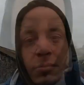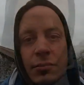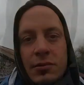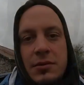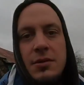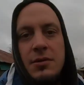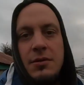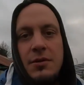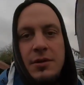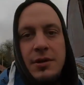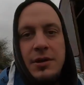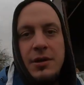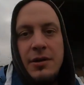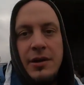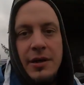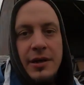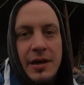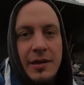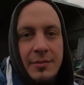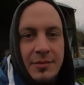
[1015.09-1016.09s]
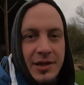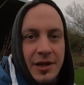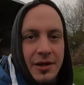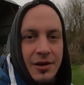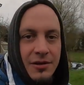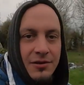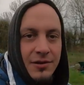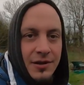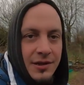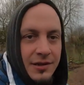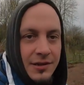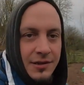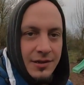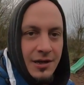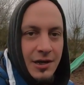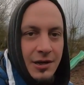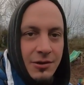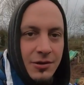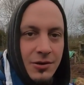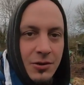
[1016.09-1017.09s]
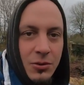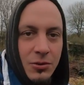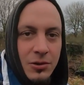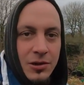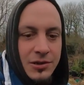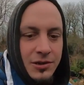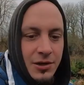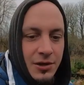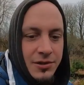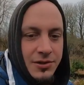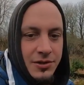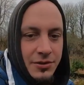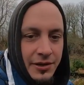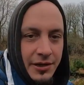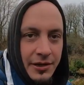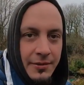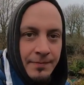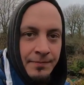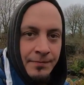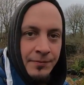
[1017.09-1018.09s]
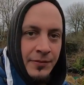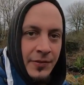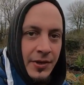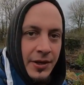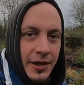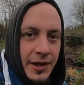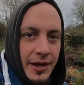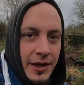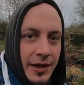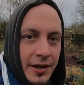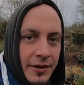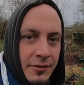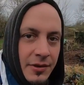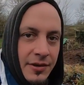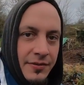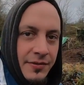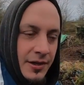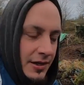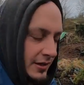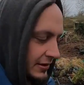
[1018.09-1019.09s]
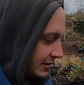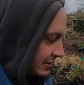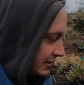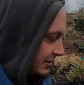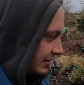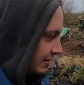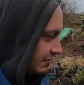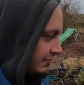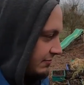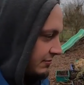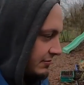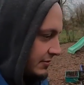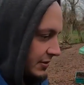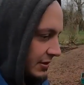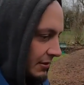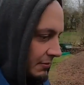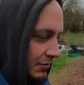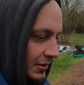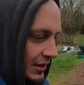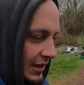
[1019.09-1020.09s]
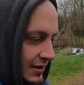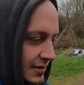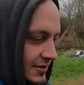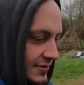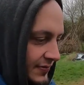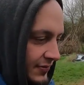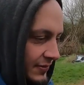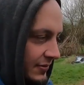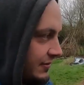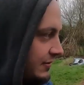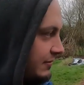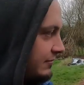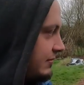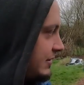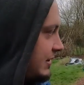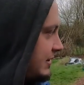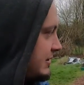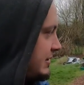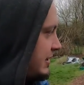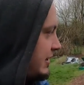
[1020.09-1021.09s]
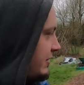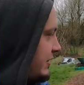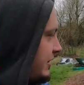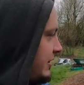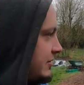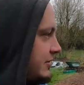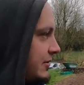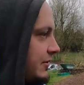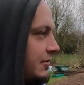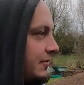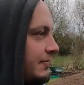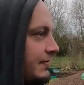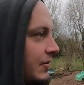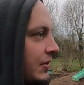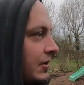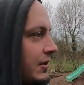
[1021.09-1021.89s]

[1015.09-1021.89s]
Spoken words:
So here I am now in our old nursery, and we've got some plans for this area too,